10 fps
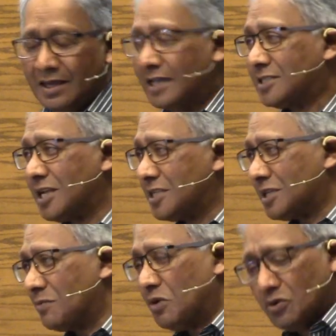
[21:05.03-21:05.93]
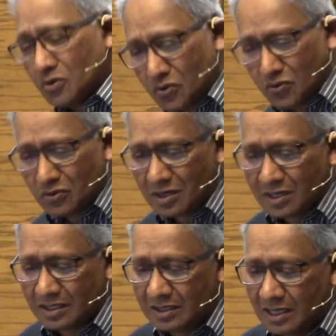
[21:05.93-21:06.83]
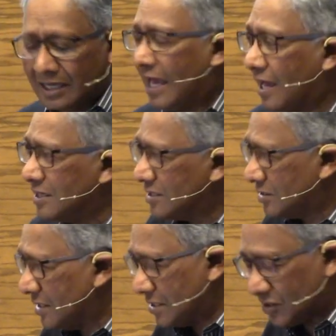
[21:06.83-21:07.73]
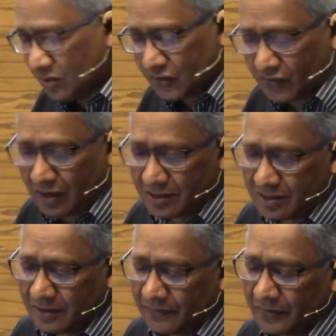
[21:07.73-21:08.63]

He had said some cruel and callous things to his father.